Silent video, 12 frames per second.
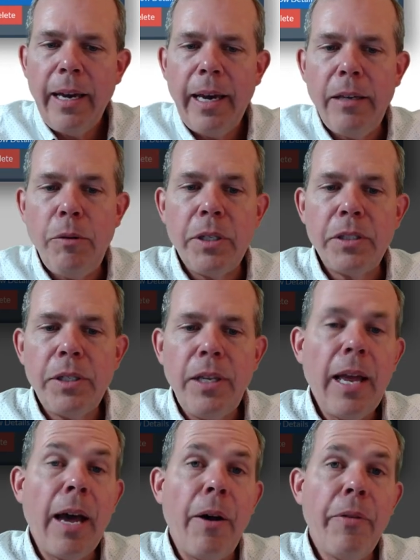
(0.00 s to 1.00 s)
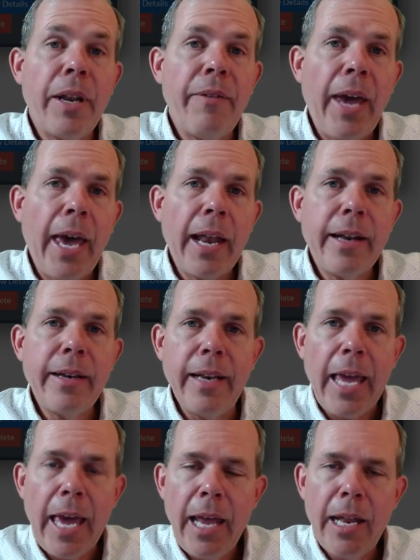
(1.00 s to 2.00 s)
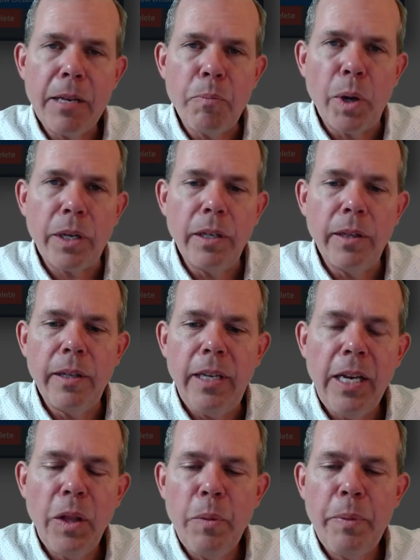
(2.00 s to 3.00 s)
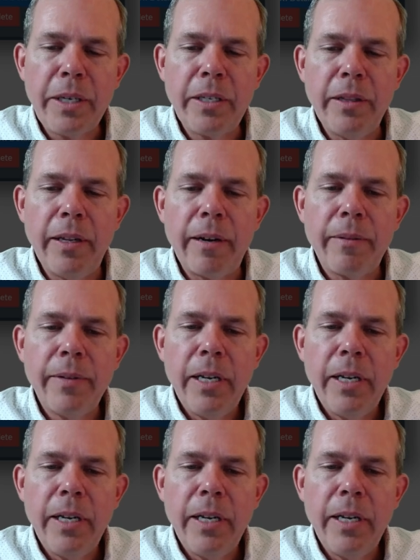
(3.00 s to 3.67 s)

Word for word: And you can see now that I've added an edit button, the yellow button there.